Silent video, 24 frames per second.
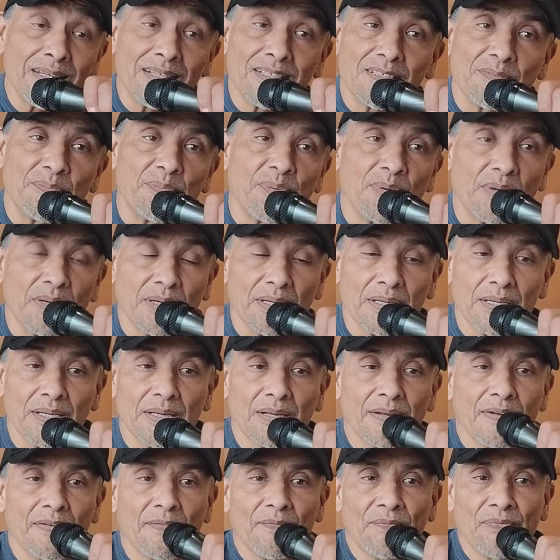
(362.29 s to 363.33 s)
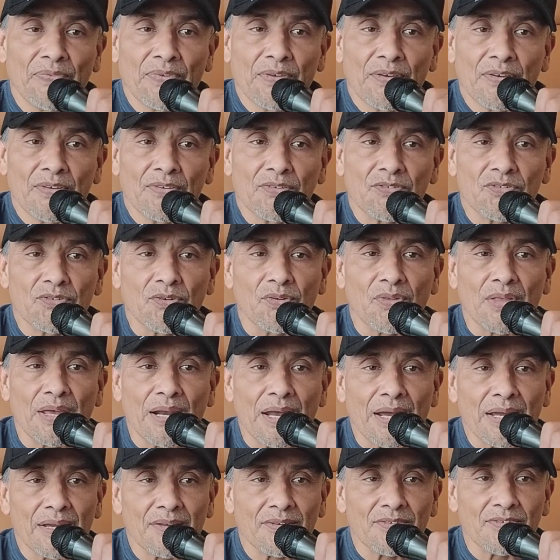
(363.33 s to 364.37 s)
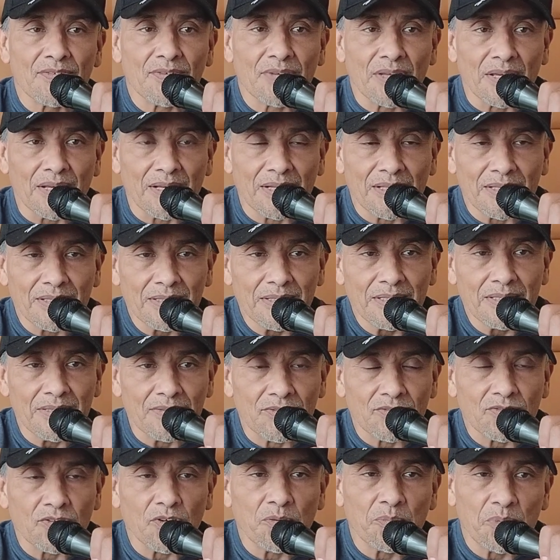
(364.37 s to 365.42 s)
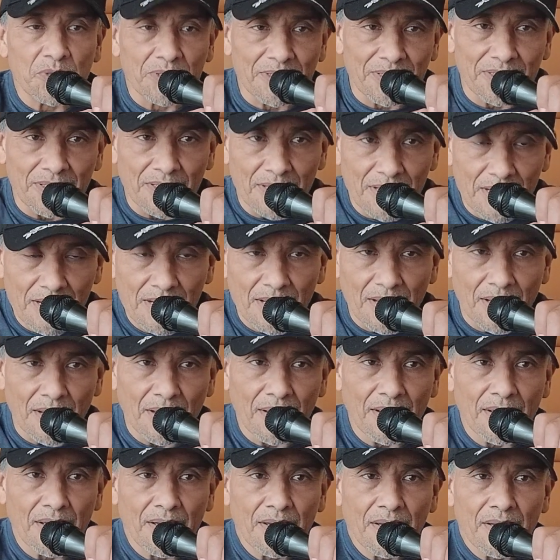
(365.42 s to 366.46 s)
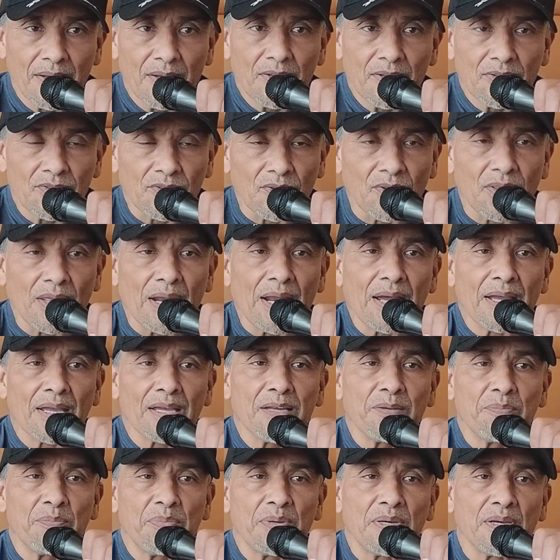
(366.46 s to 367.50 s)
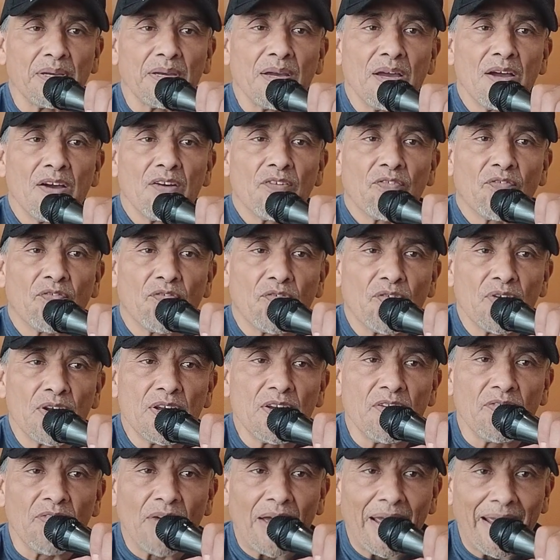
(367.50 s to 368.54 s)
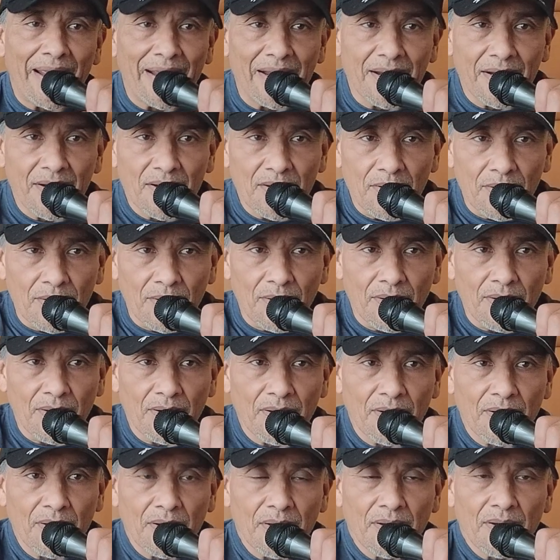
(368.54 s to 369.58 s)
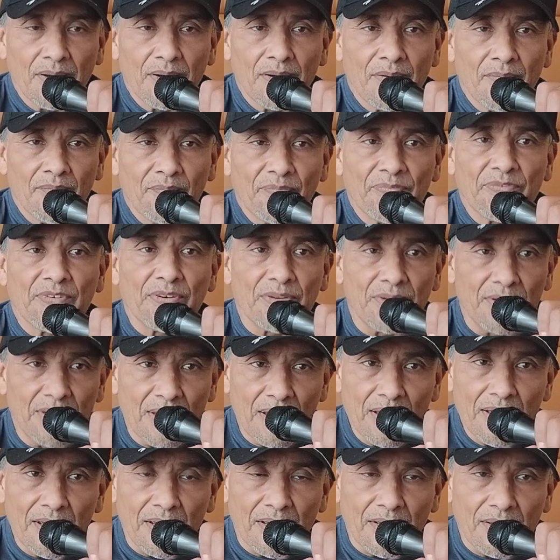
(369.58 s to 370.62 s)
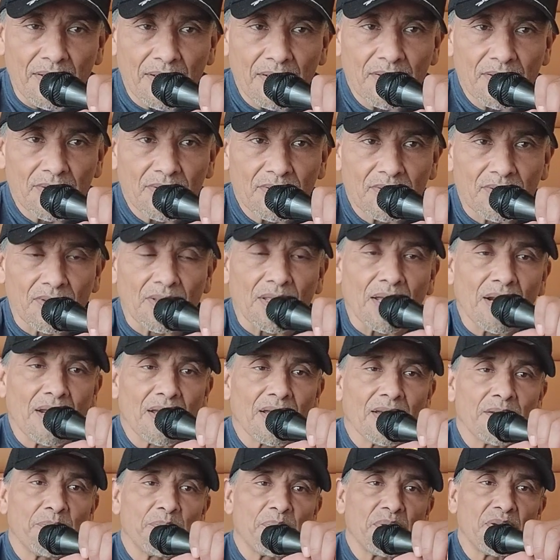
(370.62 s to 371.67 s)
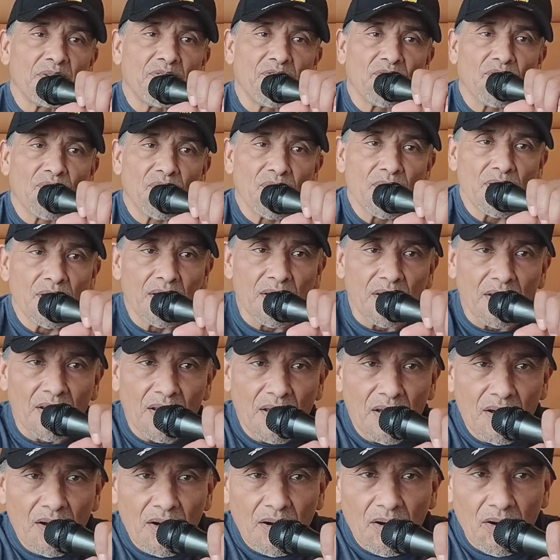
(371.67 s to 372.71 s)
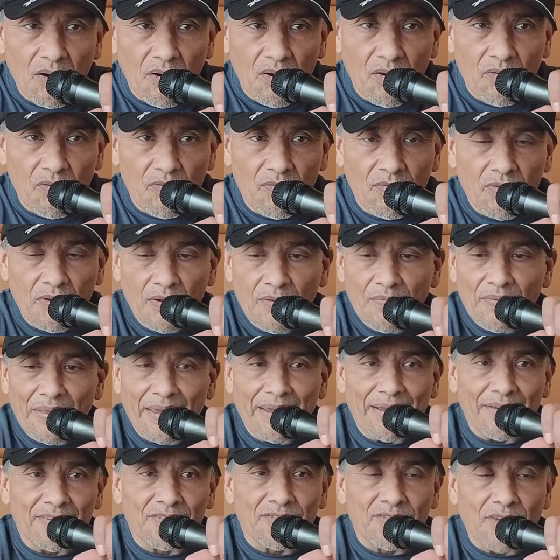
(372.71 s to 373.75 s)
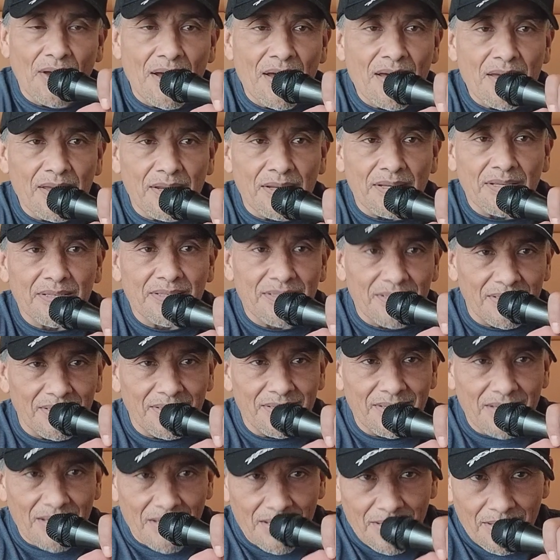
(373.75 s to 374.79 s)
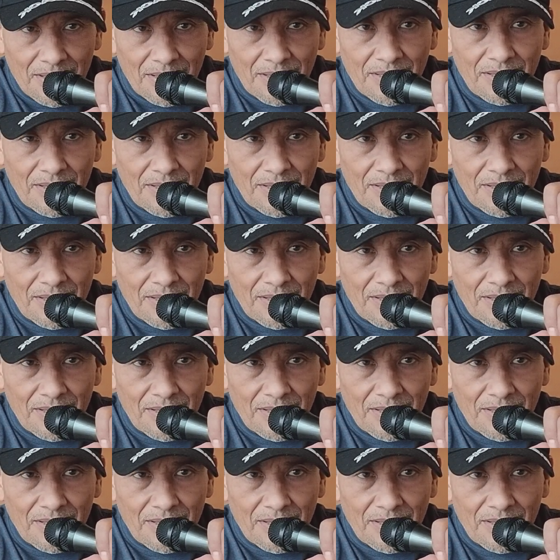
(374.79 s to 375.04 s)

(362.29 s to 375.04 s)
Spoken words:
bread so that I can stay clean and sober today, so that I can be free of anger today, so that I can be free of anxiety today,